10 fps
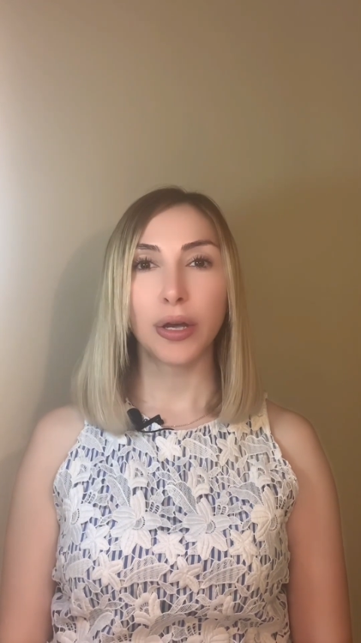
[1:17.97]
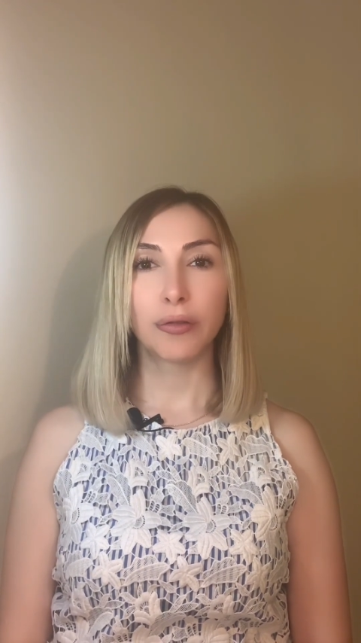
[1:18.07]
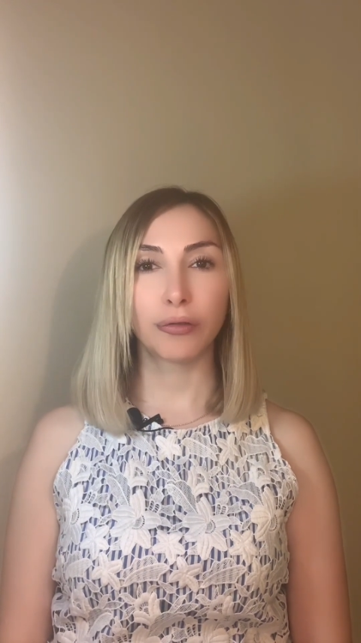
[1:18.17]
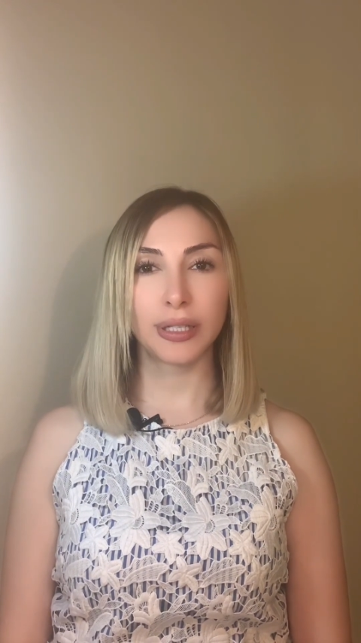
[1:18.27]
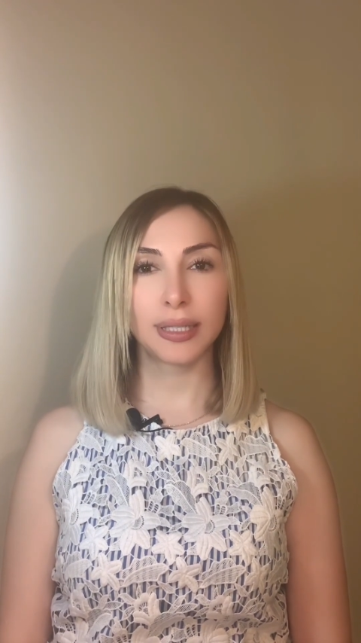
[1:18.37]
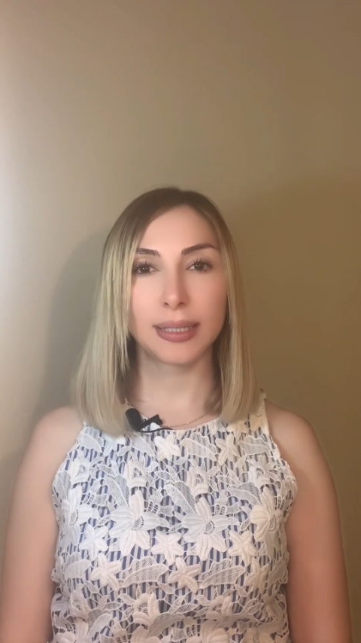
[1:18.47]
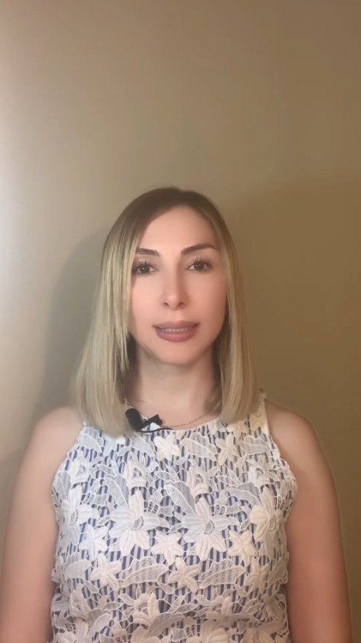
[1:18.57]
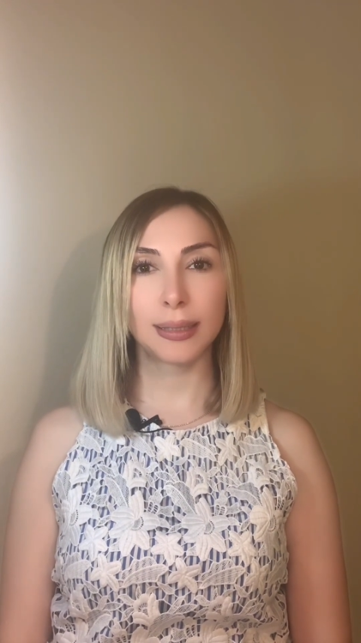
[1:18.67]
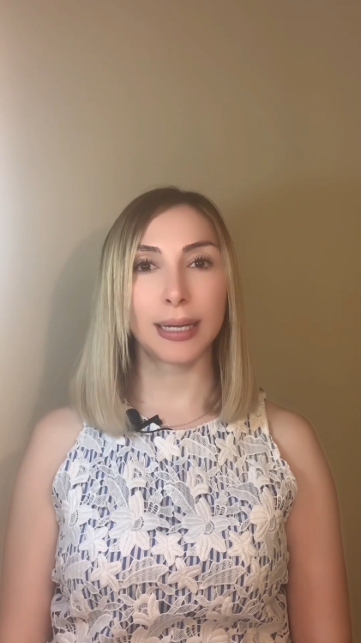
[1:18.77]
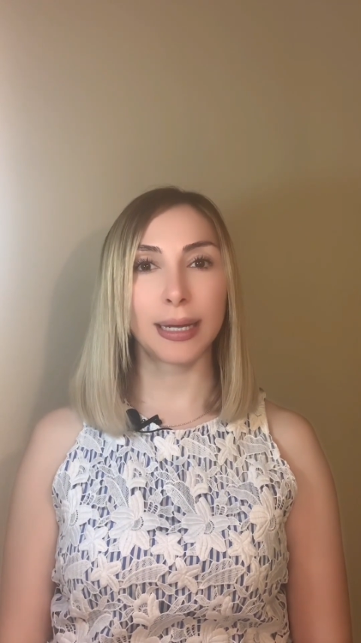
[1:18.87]
For
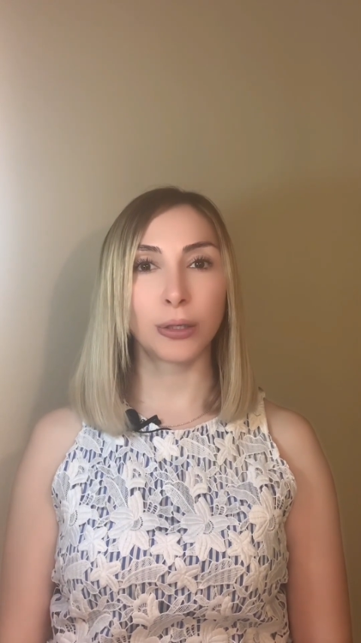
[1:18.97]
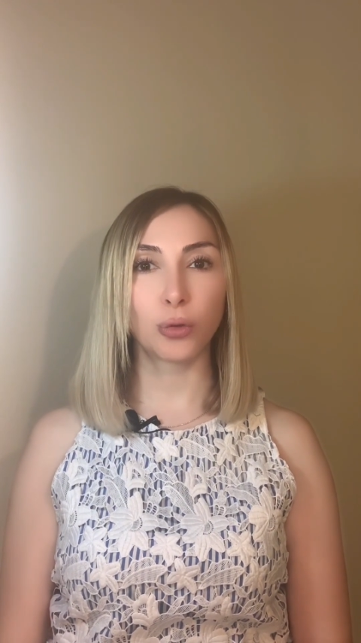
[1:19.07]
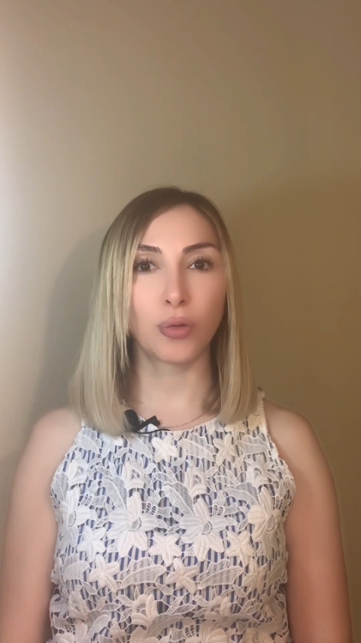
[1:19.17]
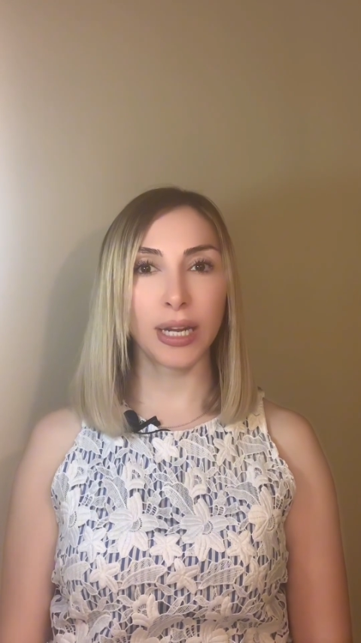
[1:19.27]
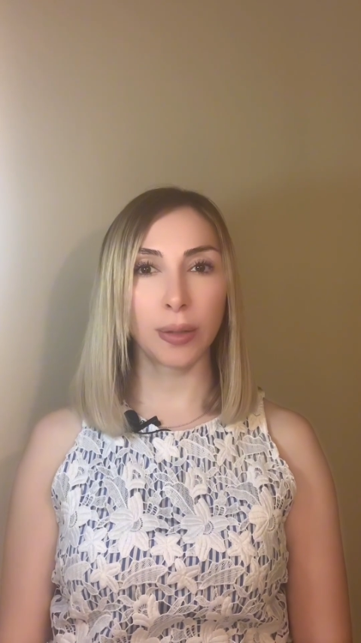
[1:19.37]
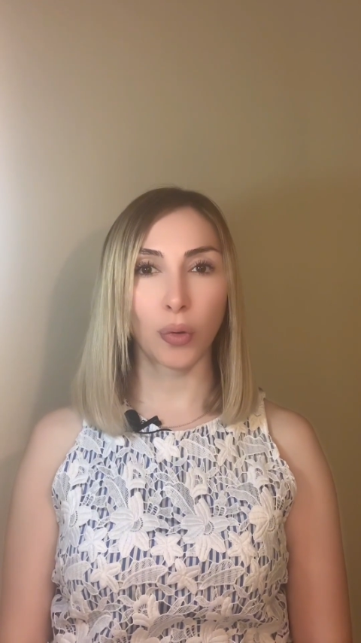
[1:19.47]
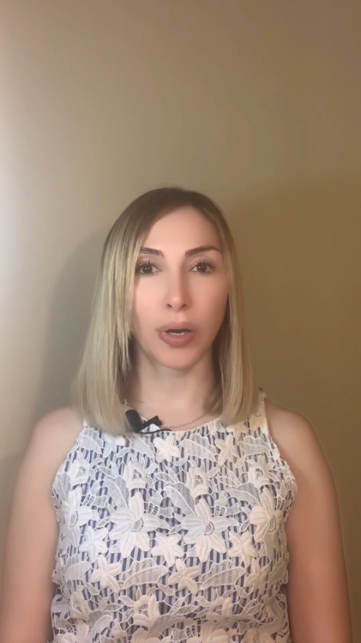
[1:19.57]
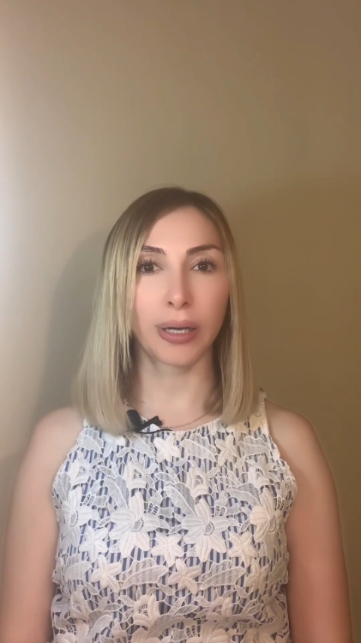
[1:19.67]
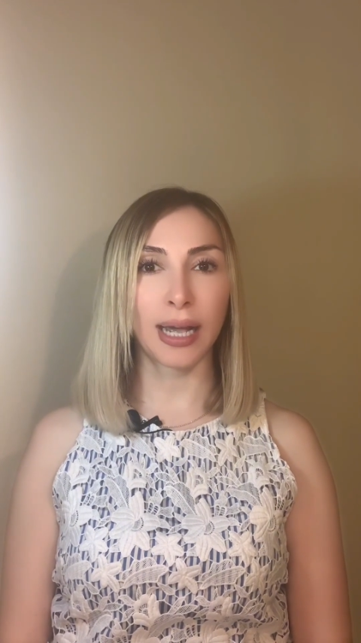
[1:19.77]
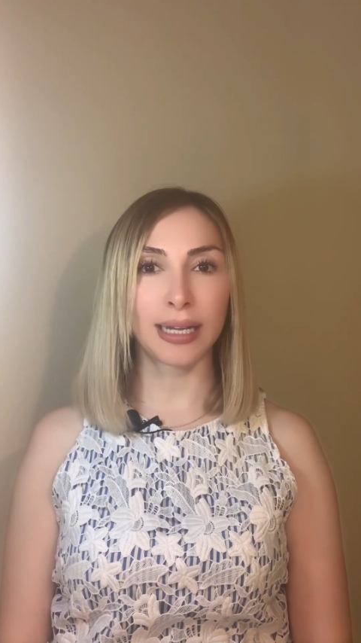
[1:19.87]
instance, a
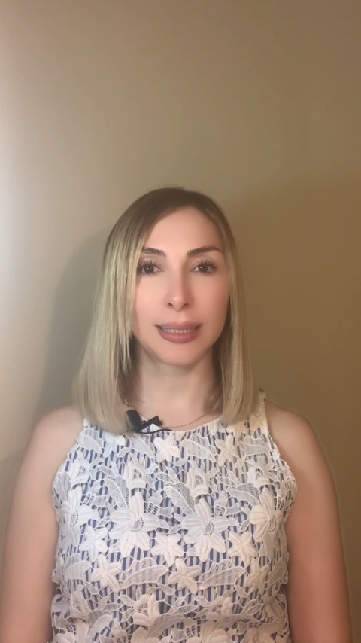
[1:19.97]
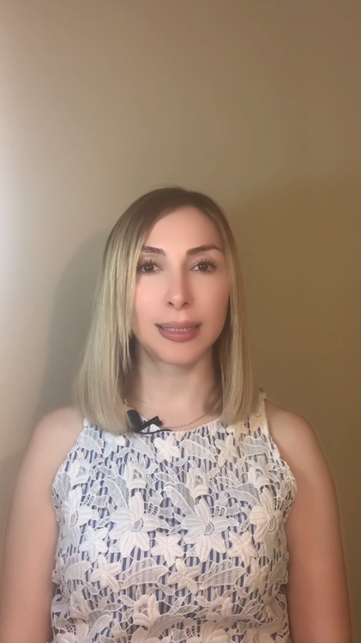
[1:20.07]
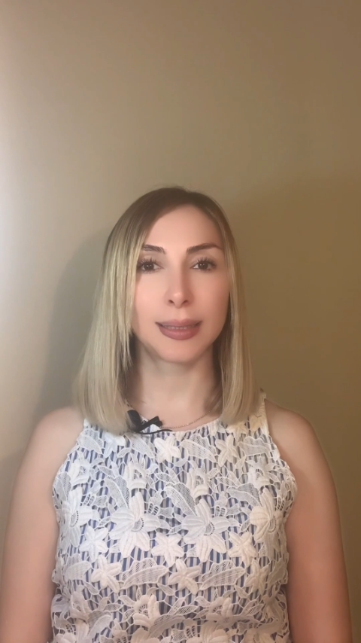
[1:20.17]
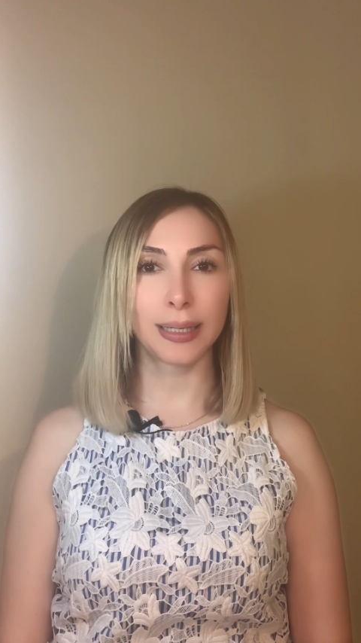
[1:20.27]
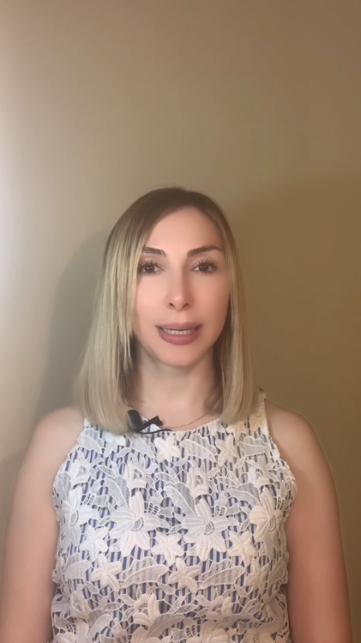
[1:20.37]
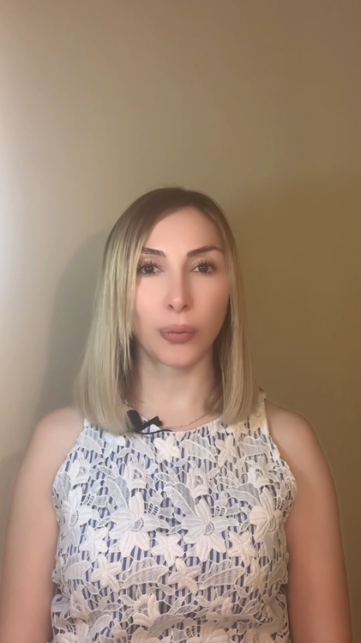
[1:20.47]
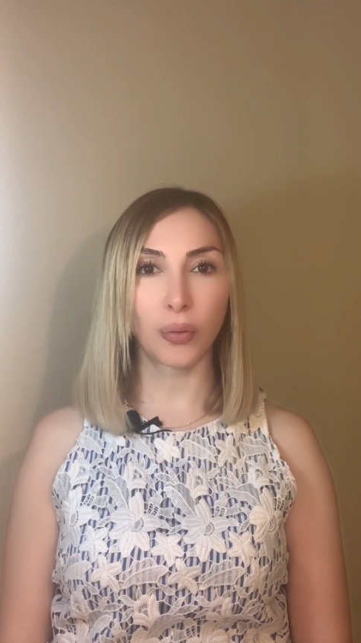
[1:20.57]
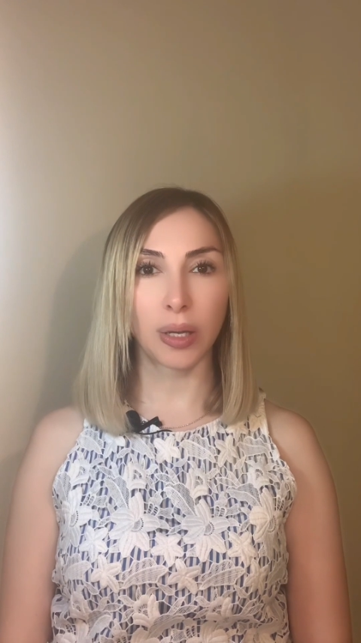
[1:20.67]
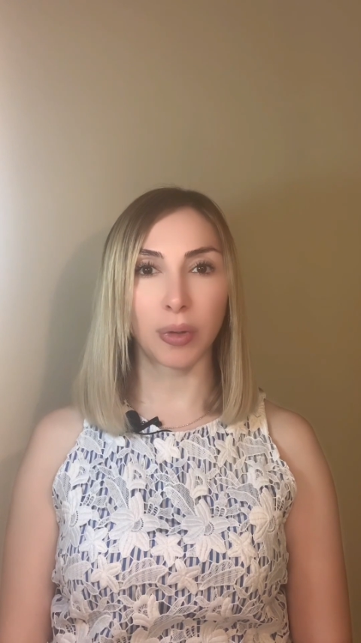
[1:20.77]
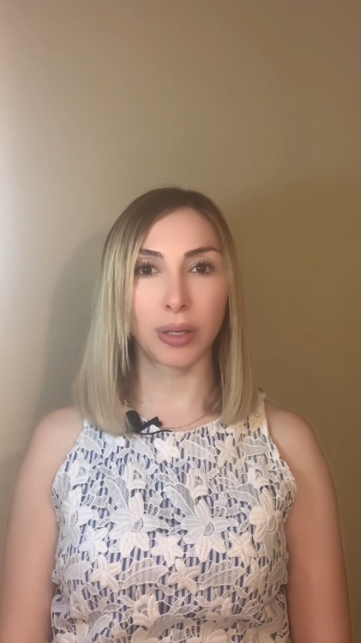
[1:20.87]
trademark licensing
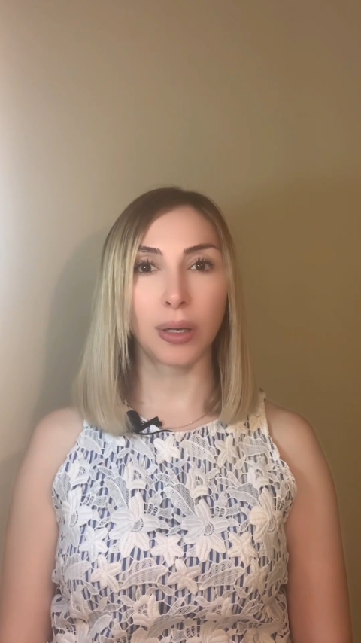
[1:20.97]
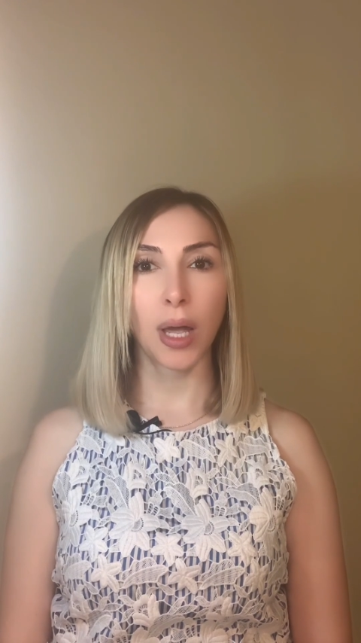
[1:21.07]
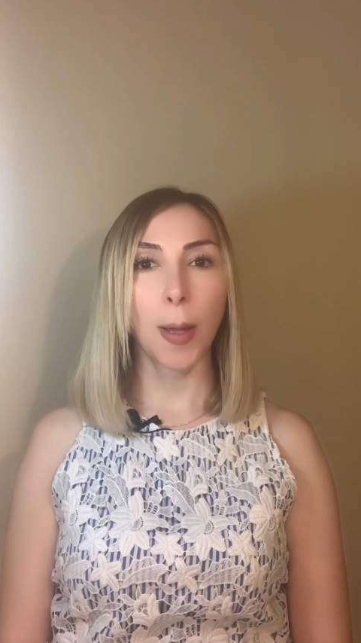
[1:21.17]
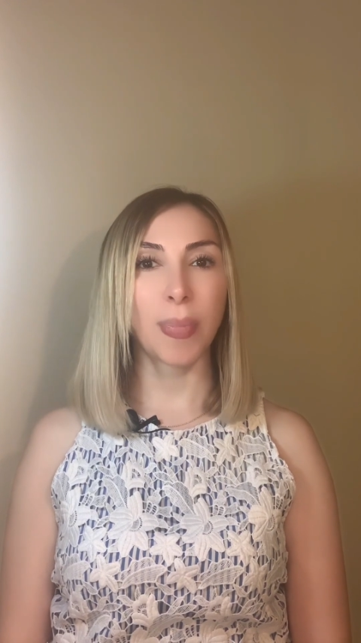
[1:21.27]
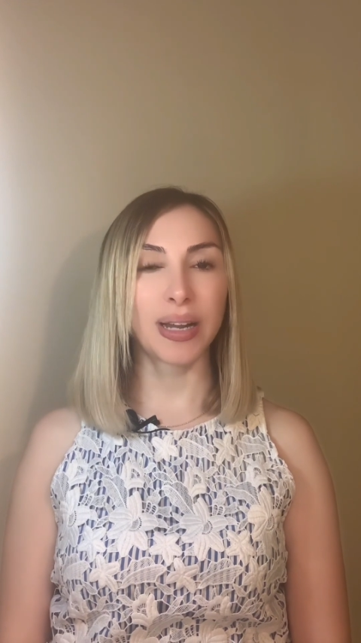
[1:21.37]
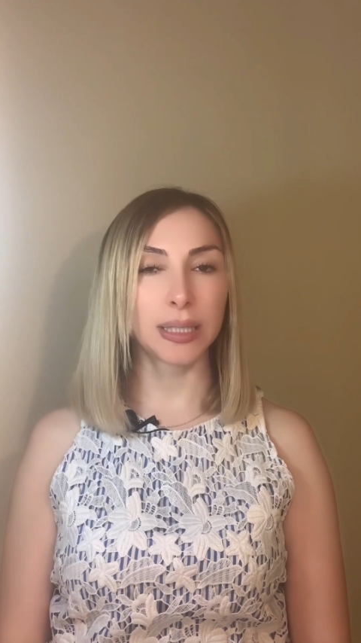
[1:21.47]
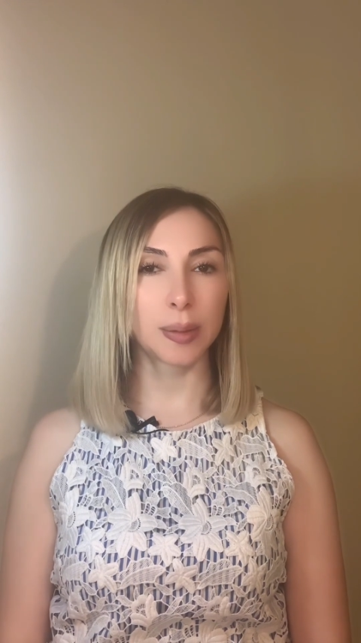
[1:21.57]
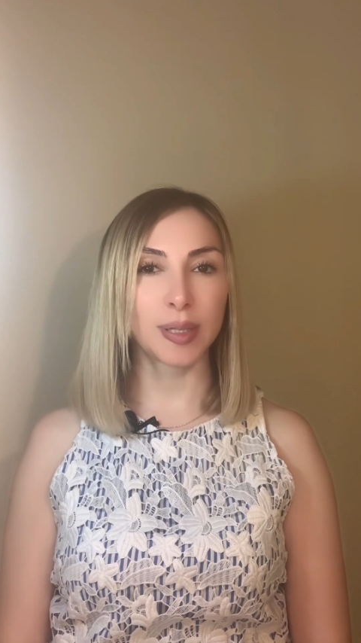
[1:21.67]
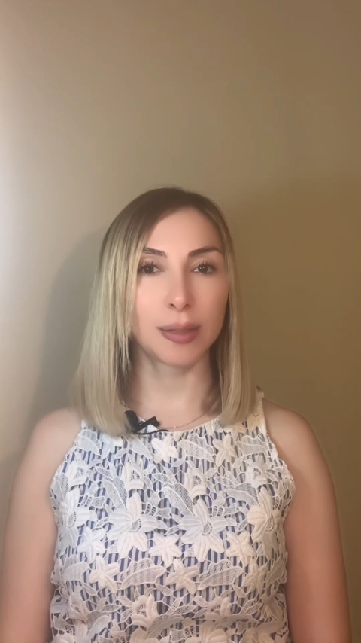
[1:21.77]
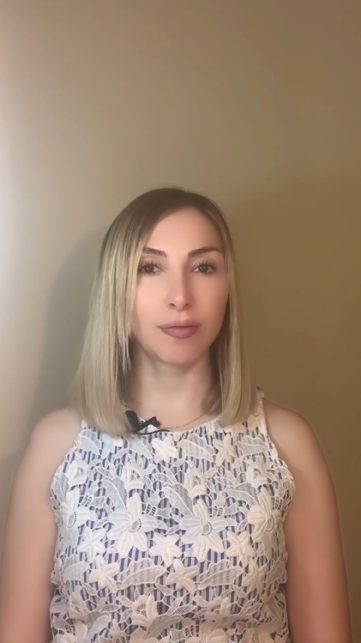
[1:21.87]
agreement might
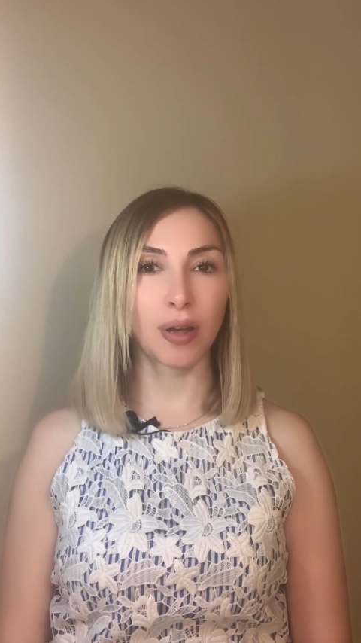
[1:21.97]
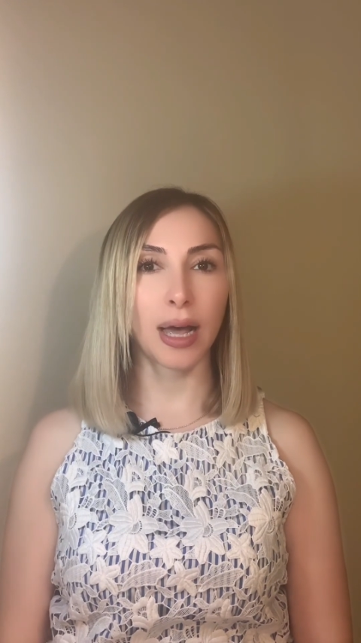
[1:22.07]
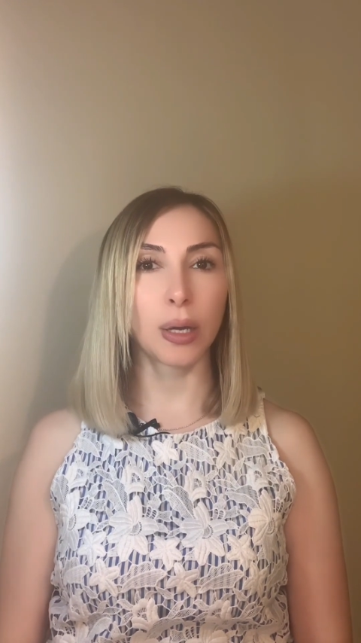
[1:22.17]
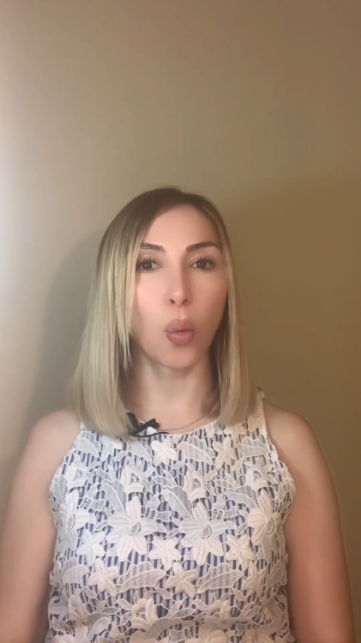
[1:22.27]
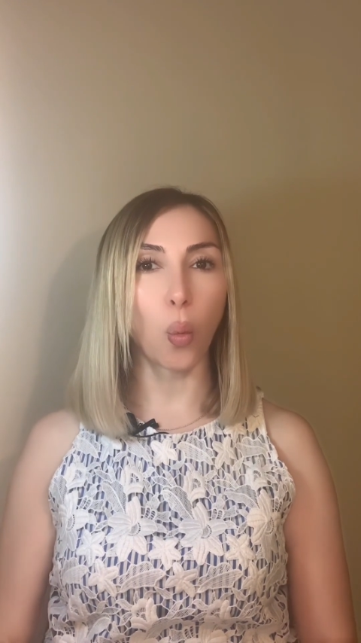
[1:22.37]
specify